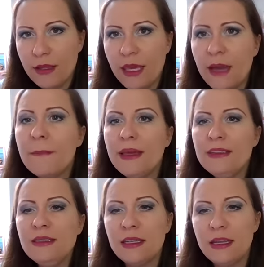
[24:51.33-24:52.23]
yeah,
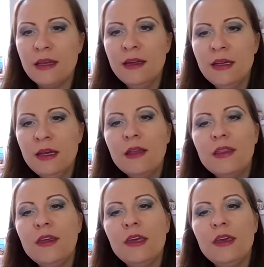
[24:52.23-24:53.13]
basically
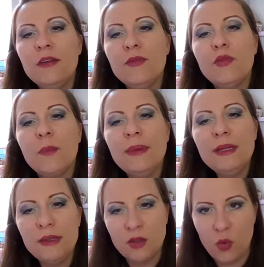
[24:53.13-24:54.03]
the
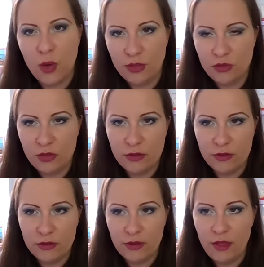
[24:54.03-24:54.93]
forbidden
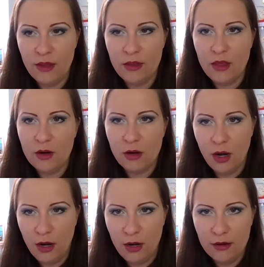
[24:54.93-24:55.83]
questions that there
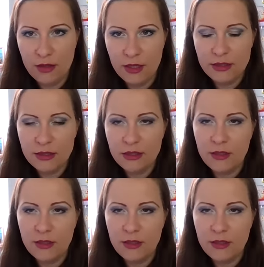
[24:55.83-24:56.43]
are that